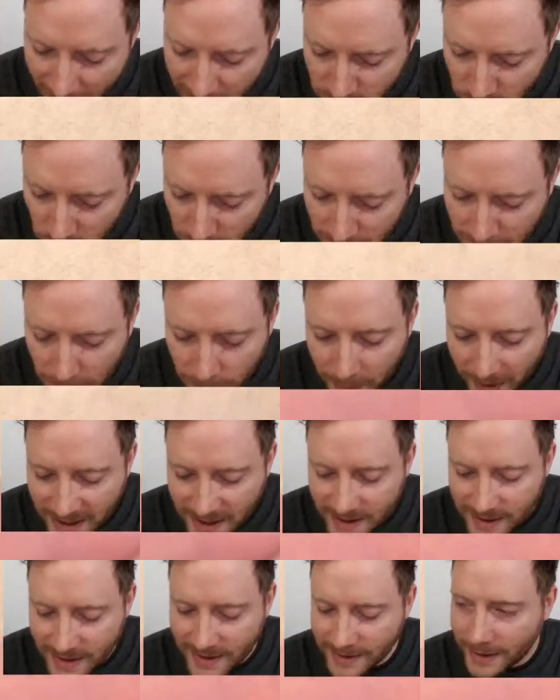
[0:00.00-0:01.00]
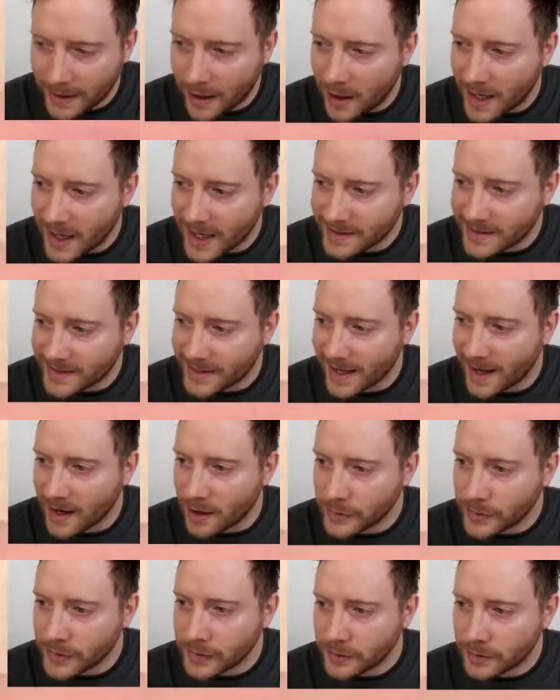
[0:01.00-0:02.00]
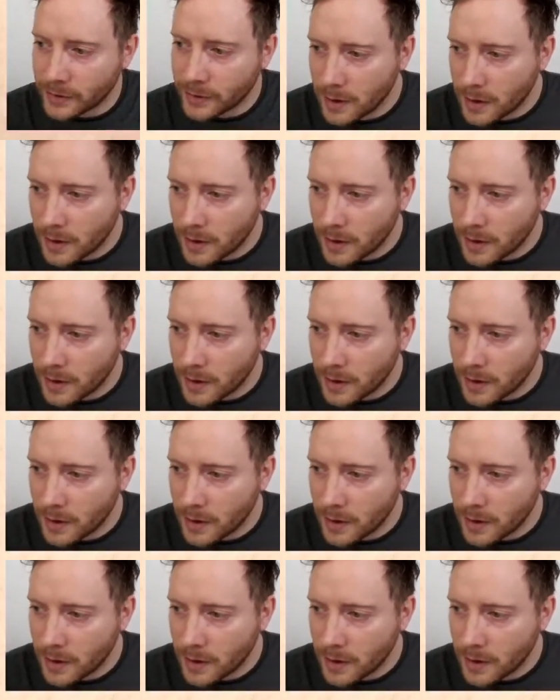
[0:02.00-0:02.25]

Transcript: and your little piece slides out.